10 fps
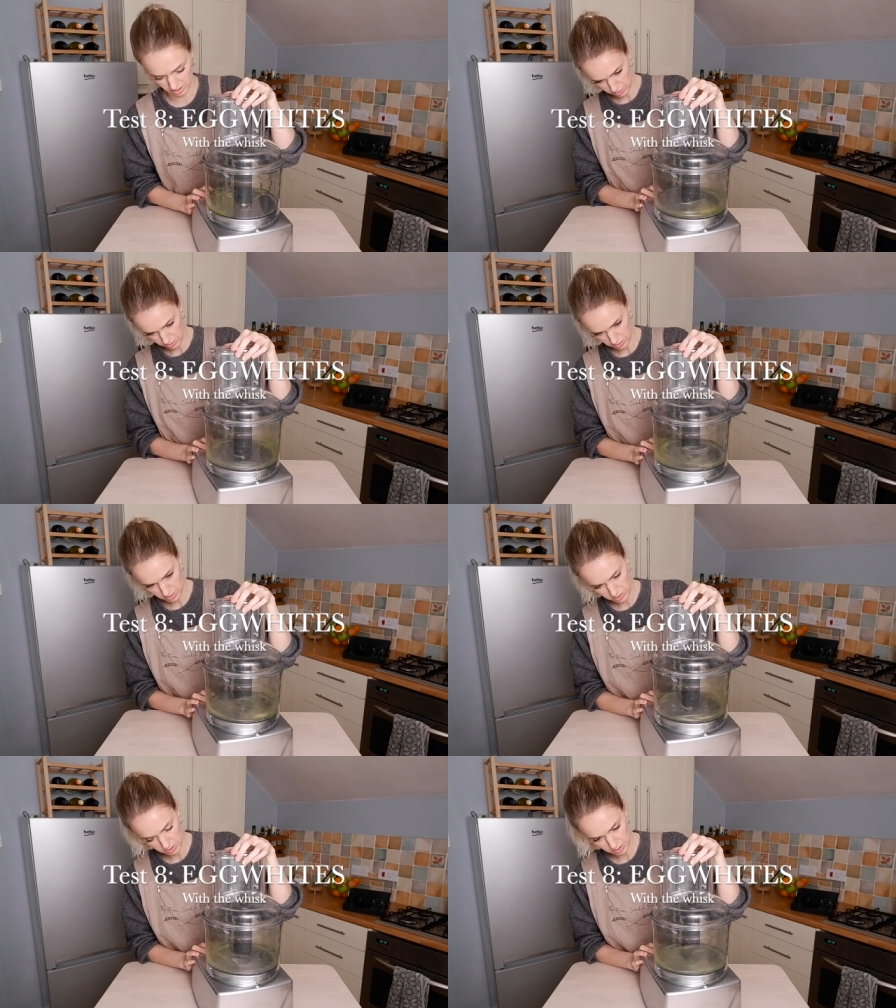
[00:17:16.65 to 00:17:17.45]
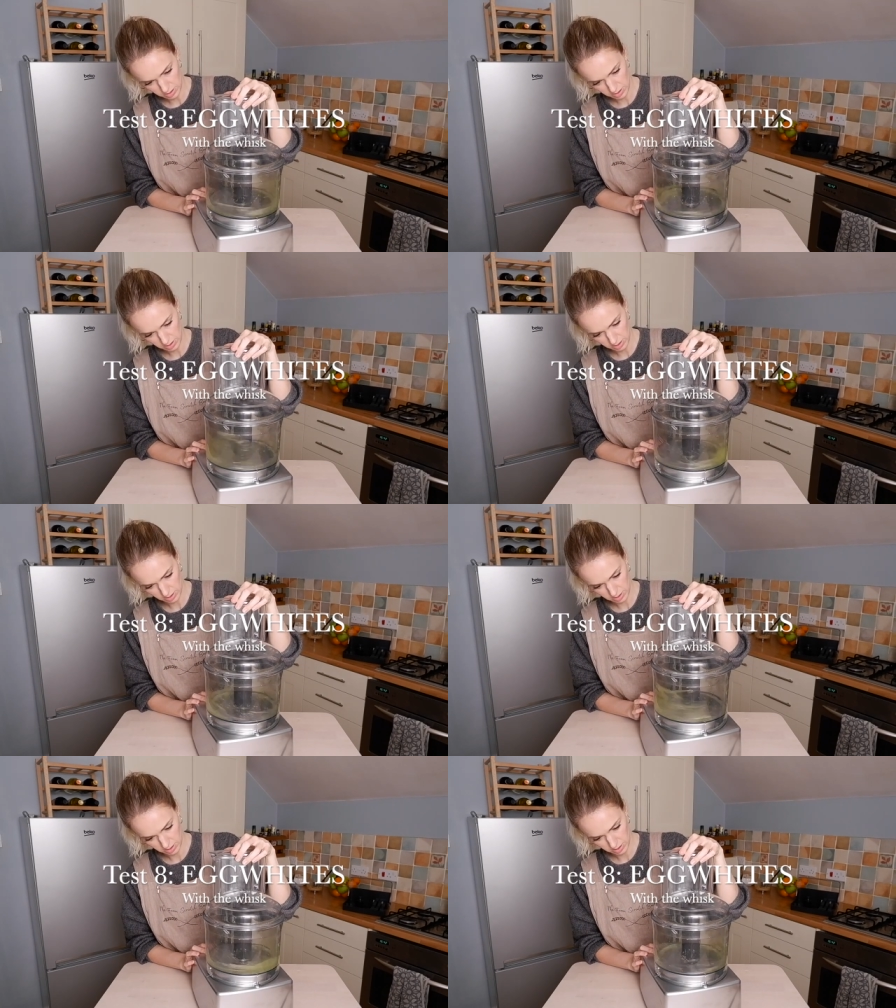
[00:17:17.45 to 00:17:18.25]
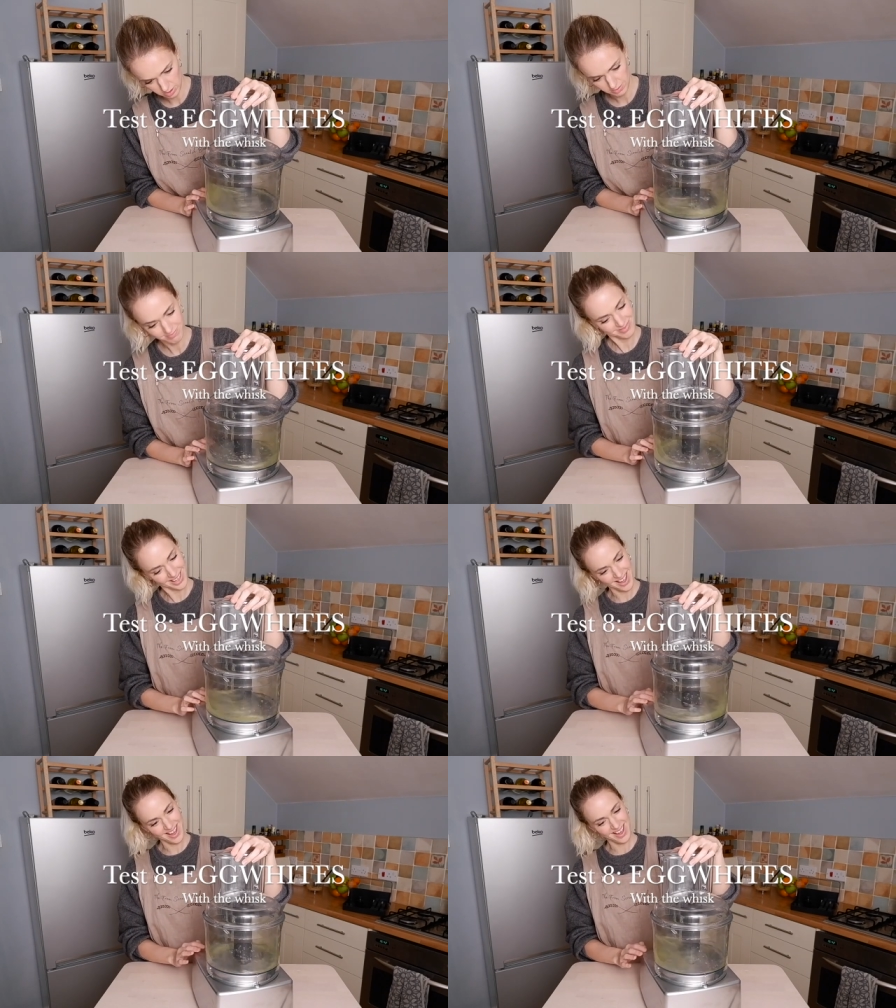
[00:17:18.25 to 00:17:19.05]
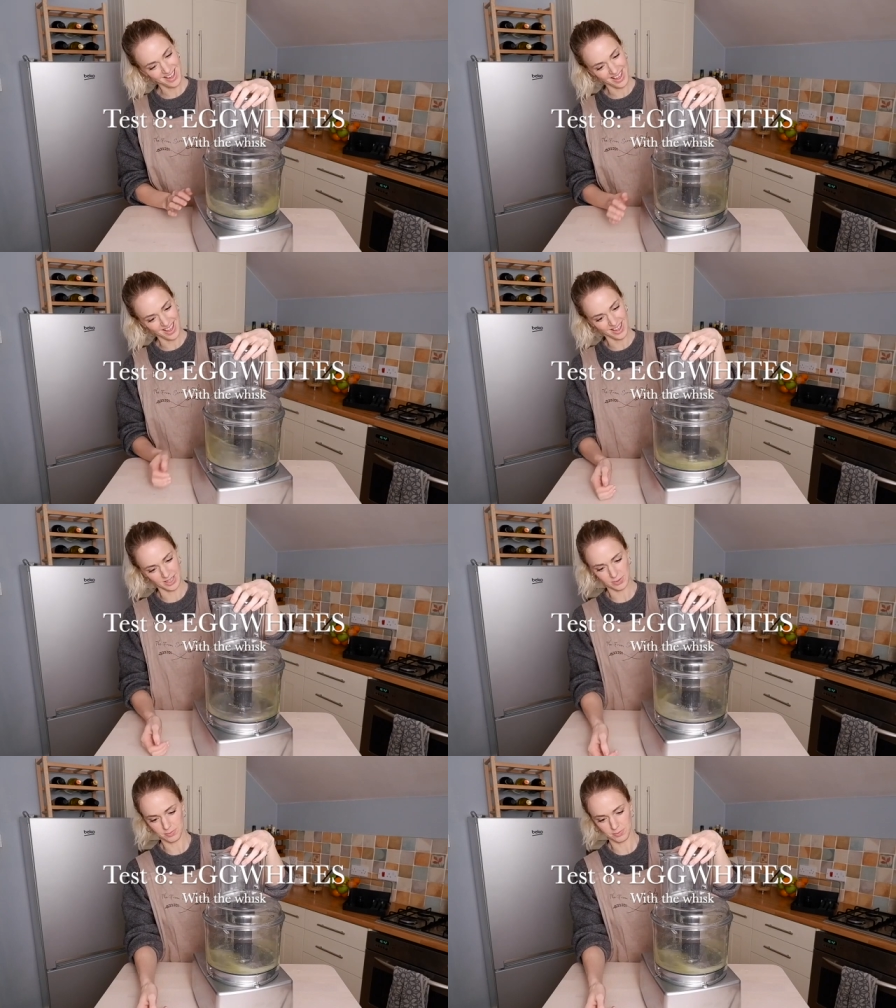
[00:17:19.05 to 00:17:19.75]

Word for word: Ah,